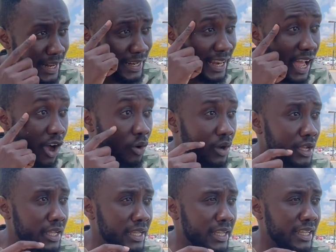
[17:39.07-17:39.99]
Now,
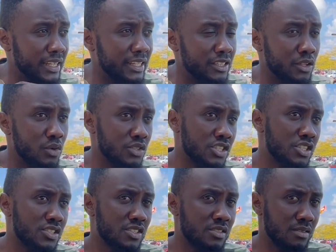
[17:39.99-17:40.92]
there was
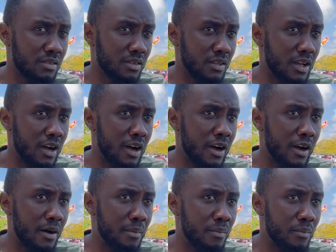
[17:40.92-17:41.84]
this
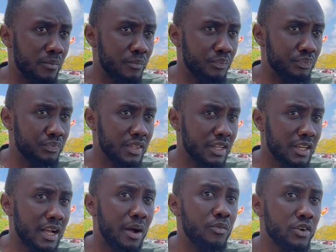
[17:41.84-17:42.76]

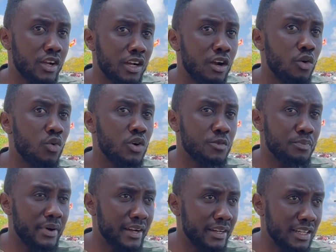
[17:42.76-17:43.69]
Cameroonian girl who was
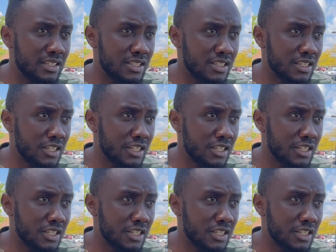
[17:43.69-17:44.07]
pregnant.